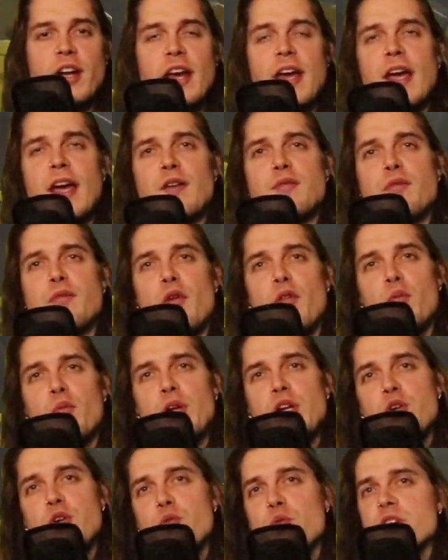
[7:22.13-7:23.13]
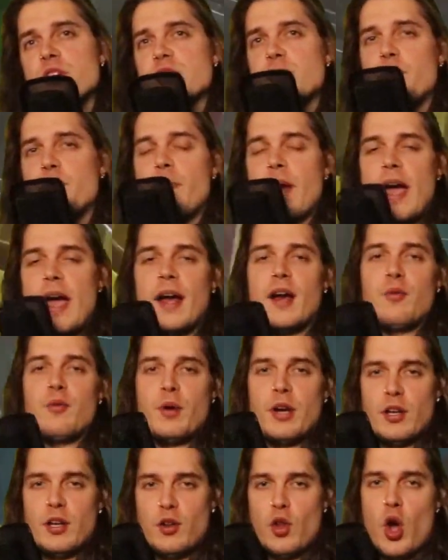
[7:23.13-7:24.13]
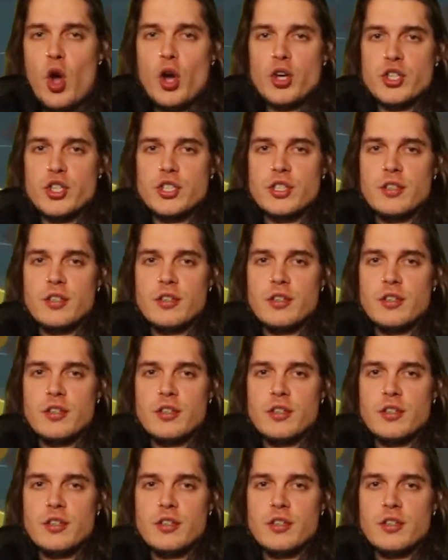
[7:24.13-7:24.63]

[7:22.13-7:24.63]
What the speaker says: 8 for the Wii U was a banger when it launched.